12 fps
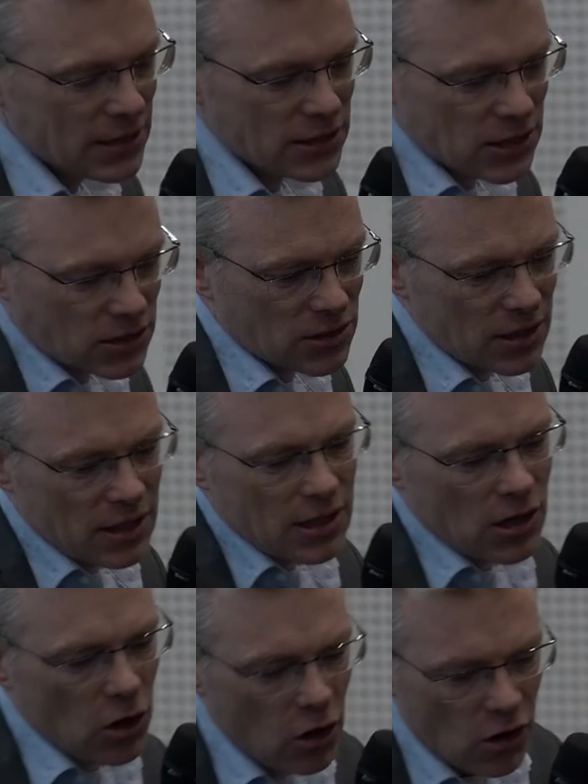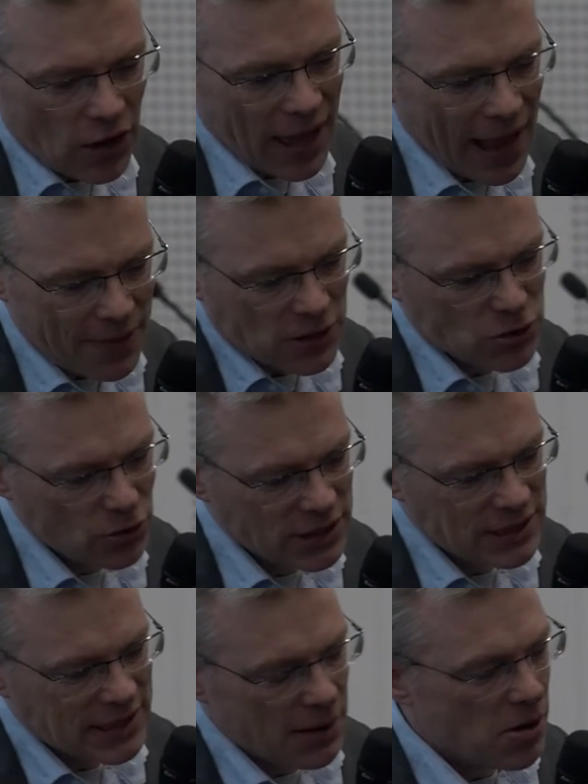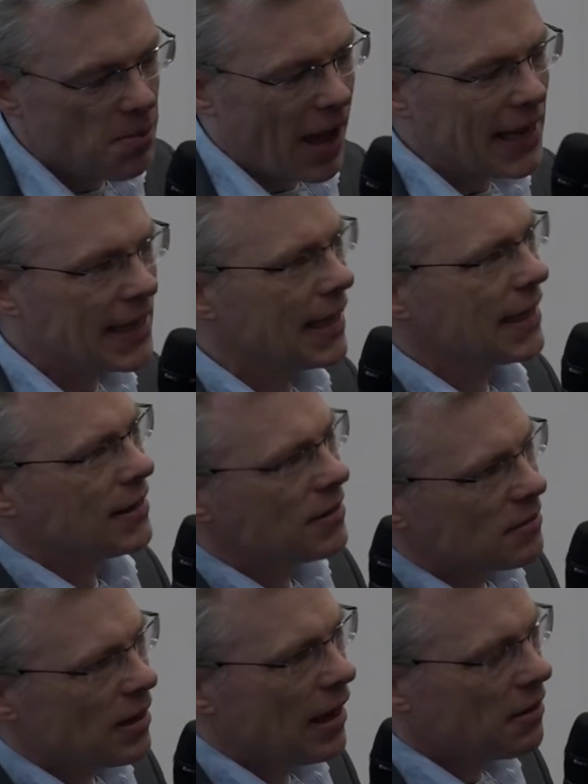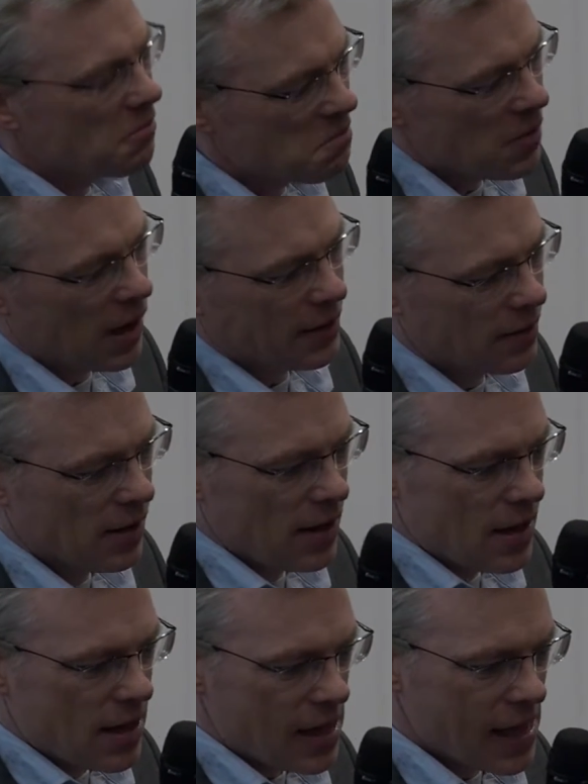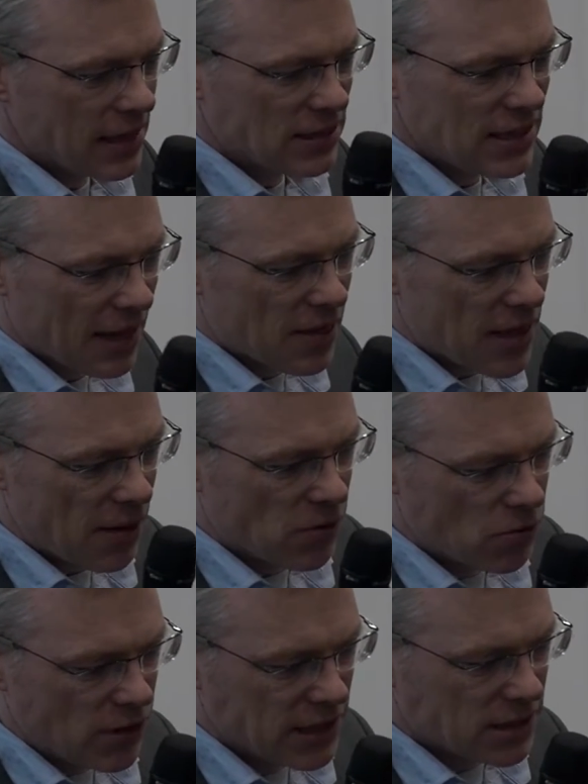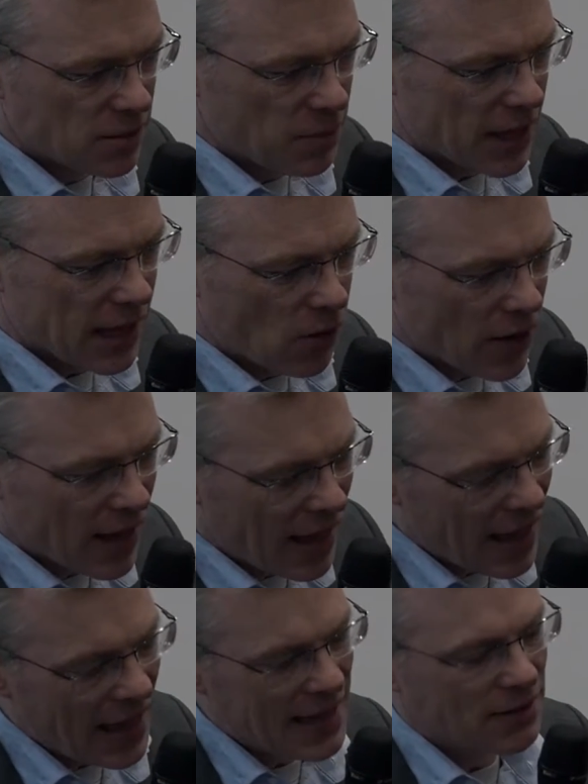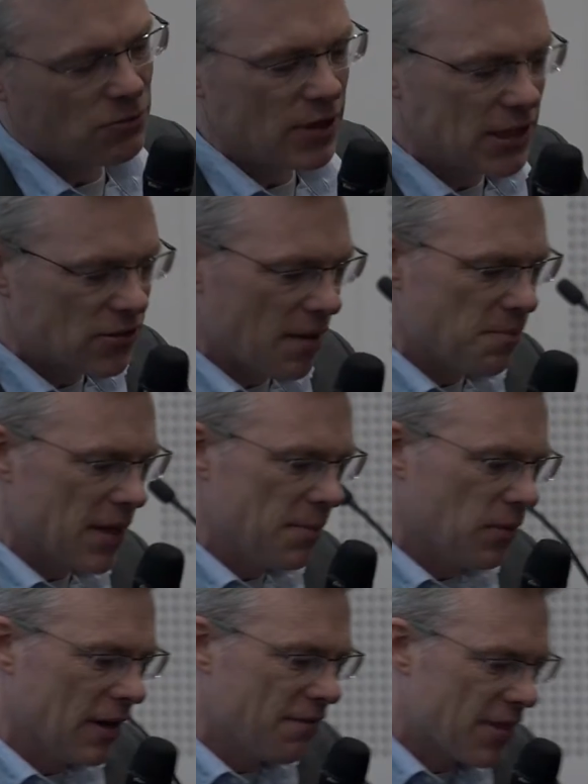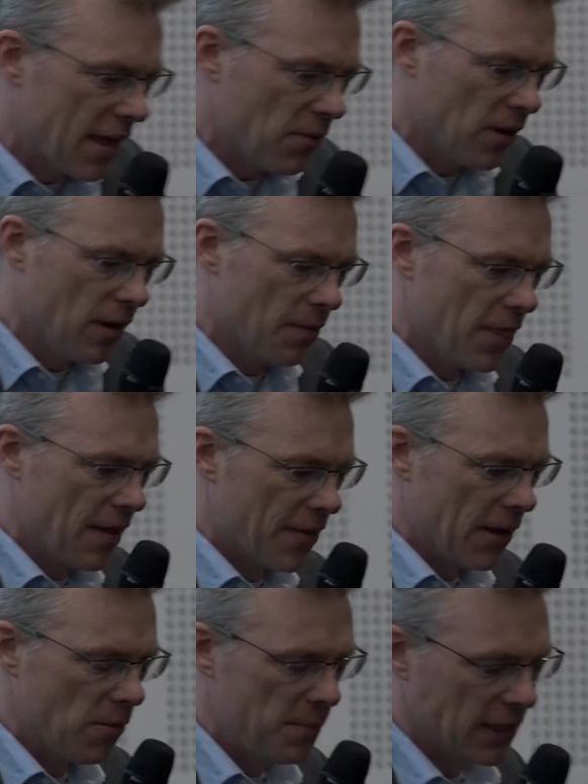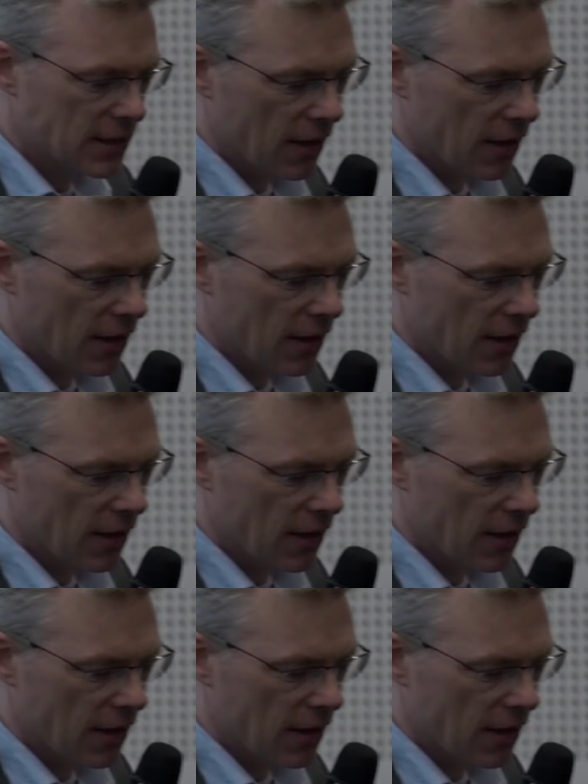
to just look at the choices they were making and check that they were reasonably okay, and retrain people if they were big